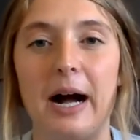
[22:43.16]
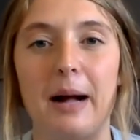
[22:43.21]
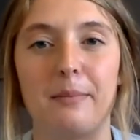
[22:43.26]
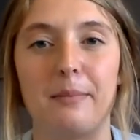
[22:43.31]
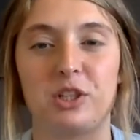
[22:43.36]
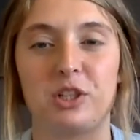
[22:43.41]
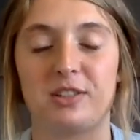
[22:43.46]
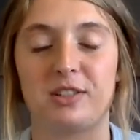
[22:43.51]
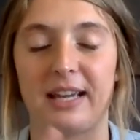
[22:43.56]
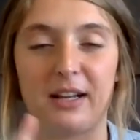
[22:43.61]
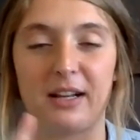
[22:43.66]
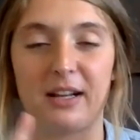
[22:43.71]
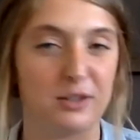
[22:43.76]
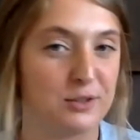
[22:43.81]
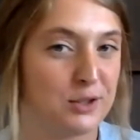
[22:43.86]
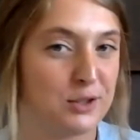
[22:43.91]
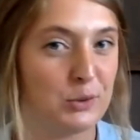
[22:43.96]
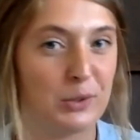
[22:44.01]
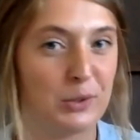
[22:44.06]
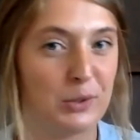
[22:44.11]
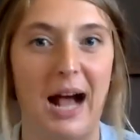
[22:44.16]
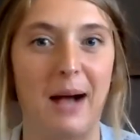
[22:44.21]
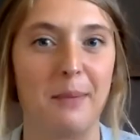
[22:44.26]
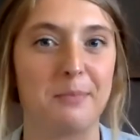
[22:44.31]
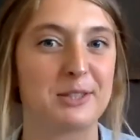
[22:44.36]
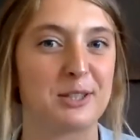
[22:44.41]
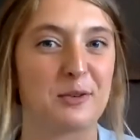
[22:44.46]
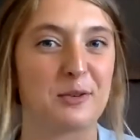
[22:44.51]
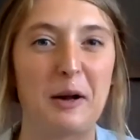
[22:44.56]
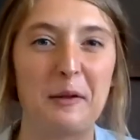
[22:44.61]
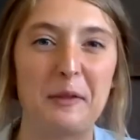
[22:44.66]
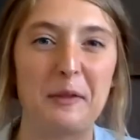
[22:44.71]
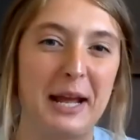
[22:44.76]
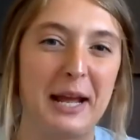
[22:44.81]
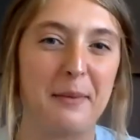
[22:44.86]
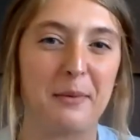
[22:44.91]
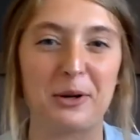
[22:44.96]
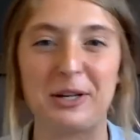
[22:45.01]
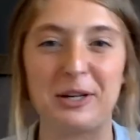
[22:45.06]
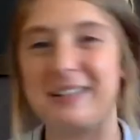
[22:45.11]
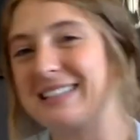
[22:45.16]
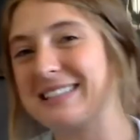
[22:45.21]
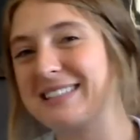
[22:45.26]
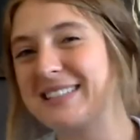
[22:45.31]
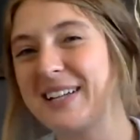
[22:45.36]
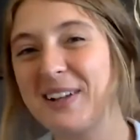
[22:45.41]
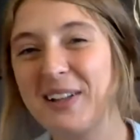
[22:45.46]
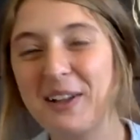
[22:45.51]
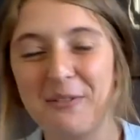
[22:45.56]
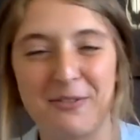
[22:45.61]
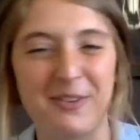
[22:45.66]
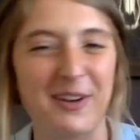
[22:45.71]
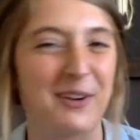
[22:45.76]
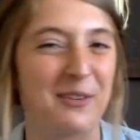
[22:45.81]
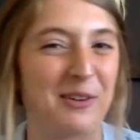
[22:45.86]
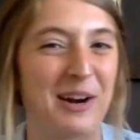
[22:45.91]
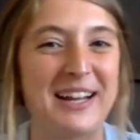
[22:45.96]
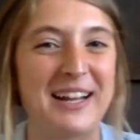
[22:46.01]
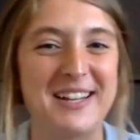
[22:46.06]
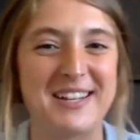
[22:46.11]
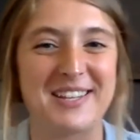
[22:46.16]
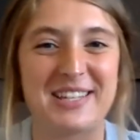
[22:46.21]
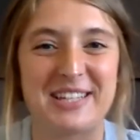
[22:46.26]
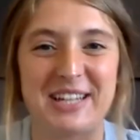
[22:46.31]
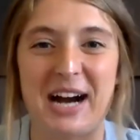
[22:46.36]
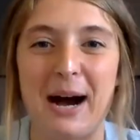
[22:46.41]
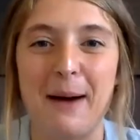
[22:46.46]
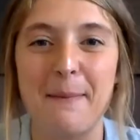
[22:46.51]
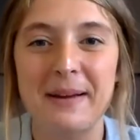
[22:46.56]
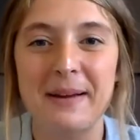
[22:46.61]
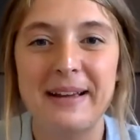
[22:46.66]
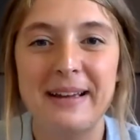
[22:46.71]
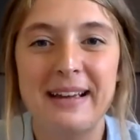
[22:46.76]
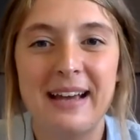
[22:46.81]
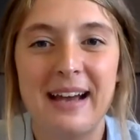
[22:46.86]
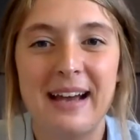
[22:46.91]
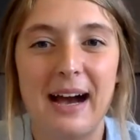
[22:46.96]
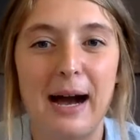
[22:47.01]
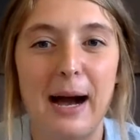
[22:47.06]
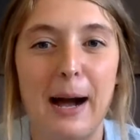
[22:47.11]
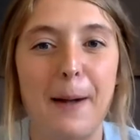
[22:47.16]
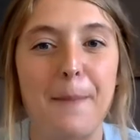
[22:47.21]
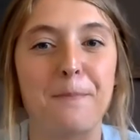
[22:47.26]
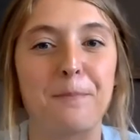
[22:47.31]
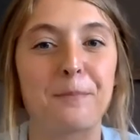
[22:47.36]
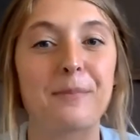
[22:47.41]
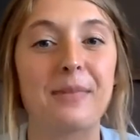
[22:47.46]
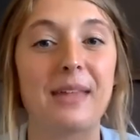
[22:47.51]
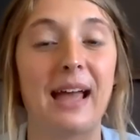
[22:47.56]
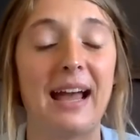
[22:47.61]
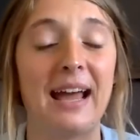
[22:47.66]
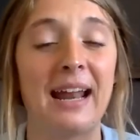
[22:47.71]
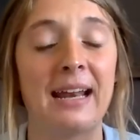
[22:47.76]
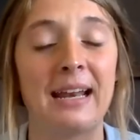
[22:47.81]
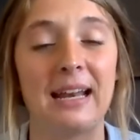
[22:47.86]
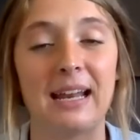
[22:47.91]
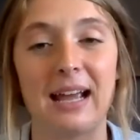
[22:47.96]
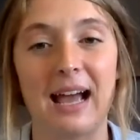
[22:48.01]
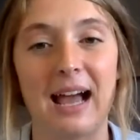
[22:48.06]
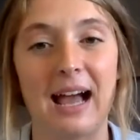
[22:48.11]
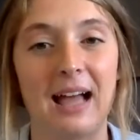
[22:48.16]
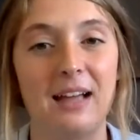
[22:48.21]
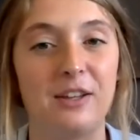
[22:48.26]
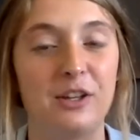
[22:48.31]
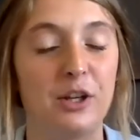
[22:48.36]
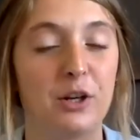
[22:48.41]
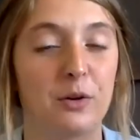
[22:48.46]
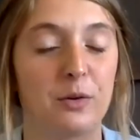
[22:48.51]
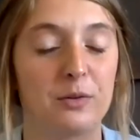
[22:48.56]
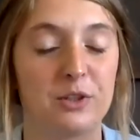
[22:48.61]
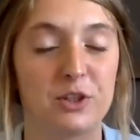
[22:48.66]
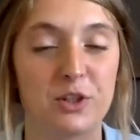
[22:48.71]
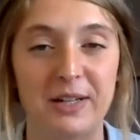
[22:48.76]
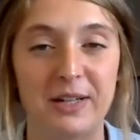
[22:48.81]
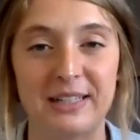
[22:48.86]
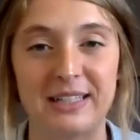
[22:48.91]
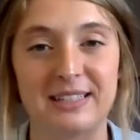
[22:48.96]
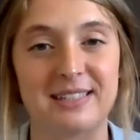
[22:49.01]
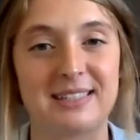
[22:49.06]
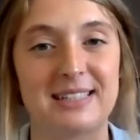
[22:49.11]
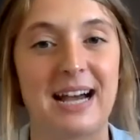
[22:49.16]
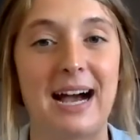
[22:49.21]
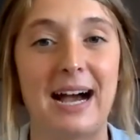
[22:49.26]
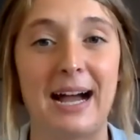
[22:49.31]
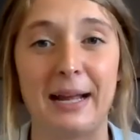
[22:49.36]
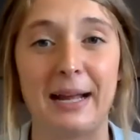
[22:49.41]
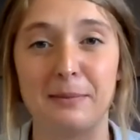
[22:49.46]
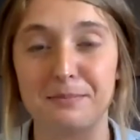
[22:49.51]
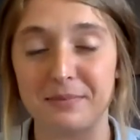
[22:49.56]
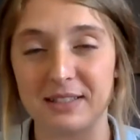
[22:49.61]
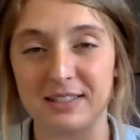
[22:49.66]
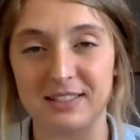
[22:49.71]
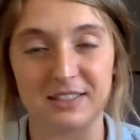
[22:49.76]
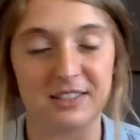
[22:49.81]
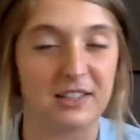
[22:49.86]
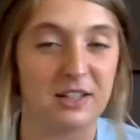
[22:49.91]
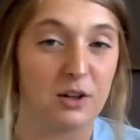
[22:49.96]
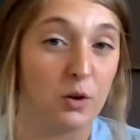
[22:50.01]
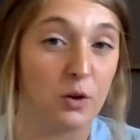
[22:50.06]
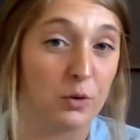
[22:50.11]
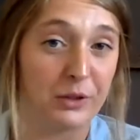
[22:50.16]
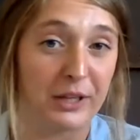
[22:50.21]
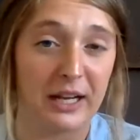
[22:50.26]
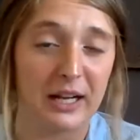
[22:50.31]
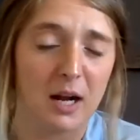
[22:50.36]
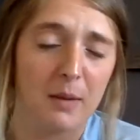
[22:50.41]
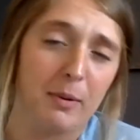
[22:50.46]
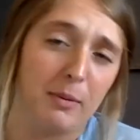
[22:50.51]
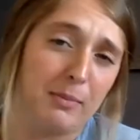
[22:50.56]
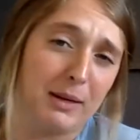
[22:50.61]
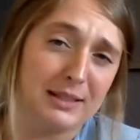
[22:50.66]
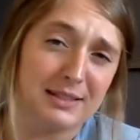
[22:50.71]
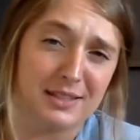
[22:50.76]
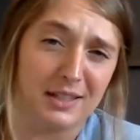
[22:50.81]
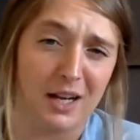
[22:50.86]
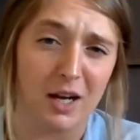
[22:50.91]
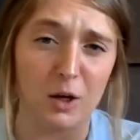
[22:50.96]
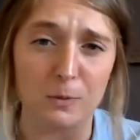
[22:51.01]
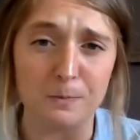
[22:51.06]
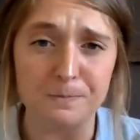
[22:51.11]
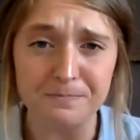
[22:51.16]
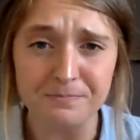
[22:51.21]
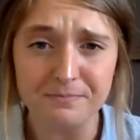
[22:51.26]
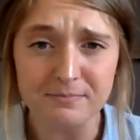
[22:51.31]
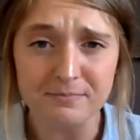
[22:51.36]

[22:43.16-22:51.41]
just like do laps around the neighborhood until it felt right to stop. And, you know, during this time, only a couple months ago,